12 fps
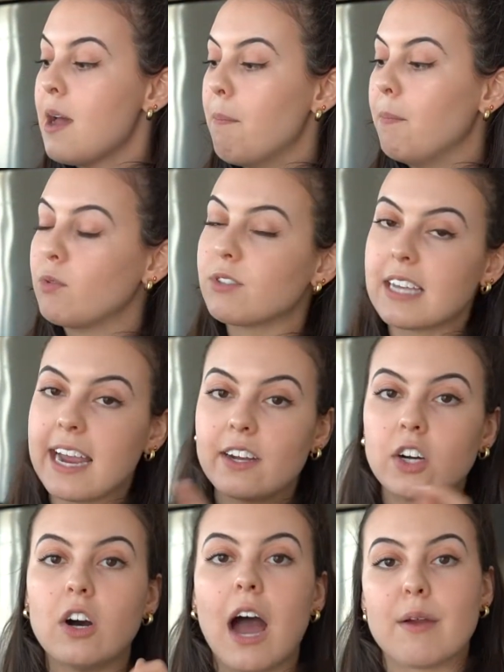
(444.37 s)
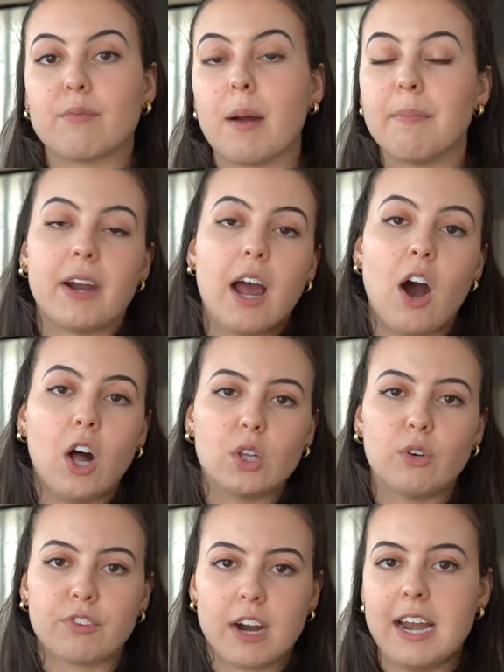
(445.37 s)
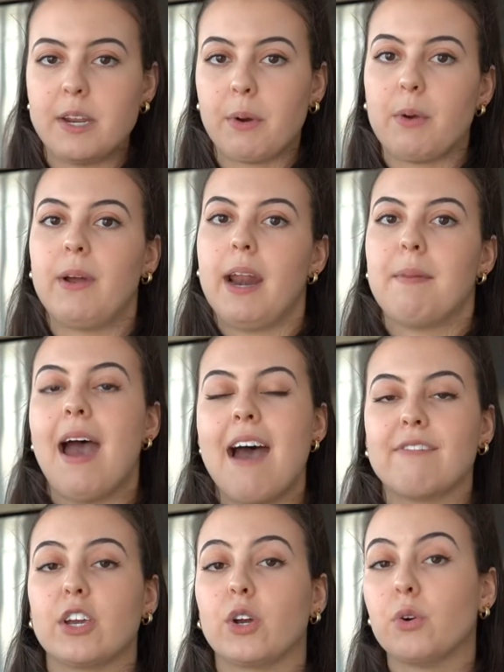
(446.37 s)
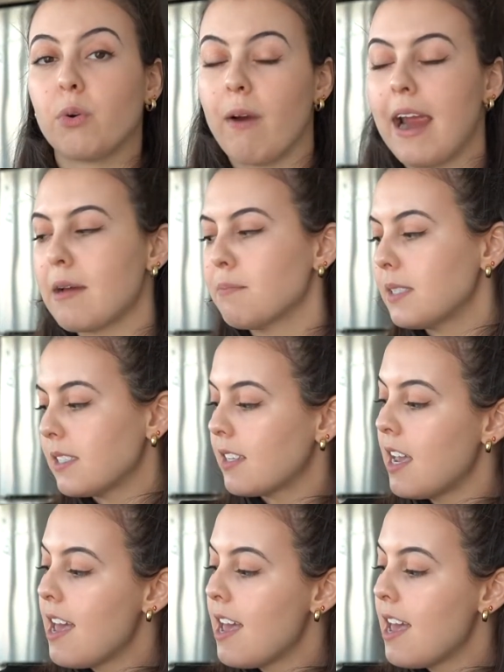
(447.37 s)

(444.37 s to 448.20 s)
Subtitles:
Moon Cycle, I rub it all over anywhere when I'm having cramps.